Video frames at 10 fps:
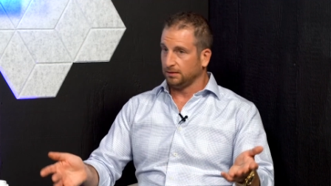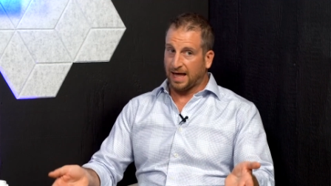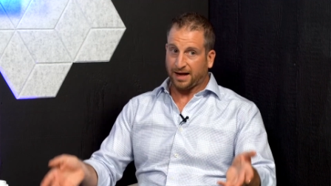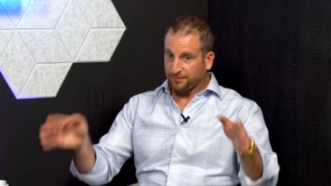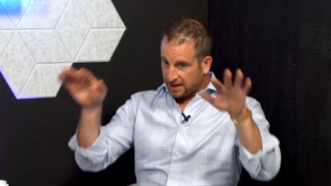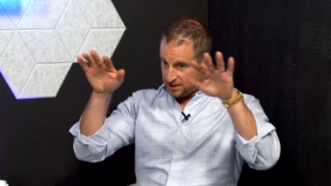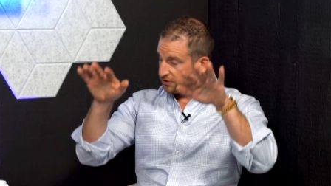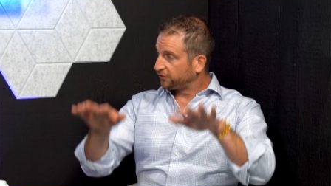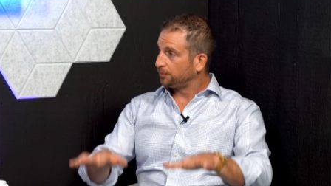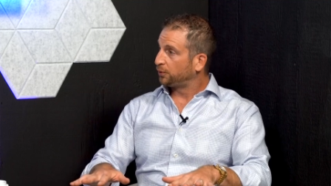Lack of that
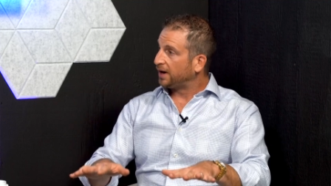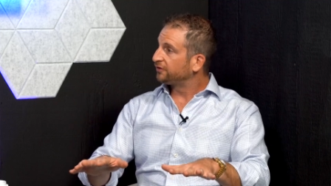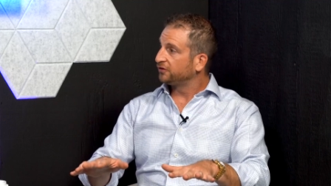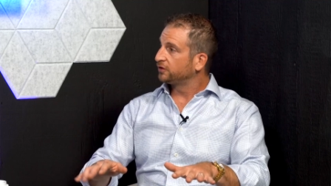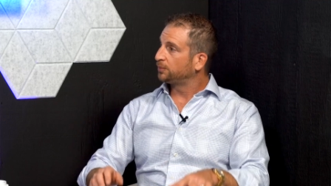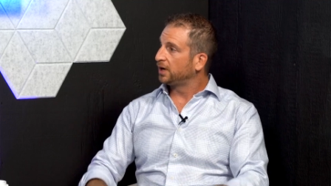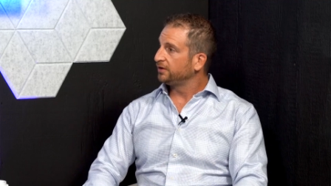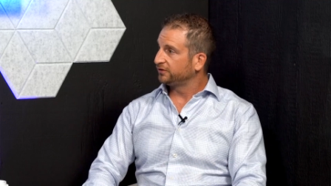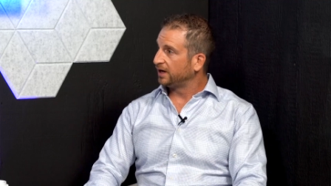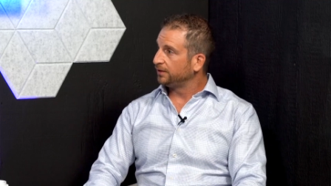just suppresses the
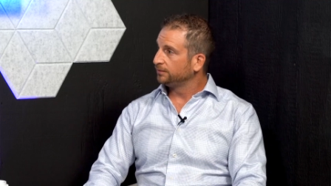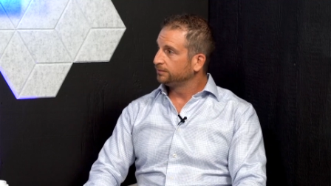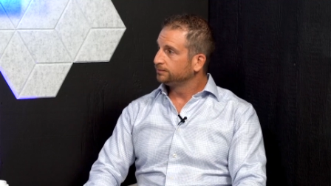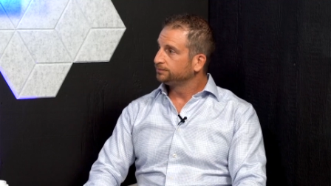price down.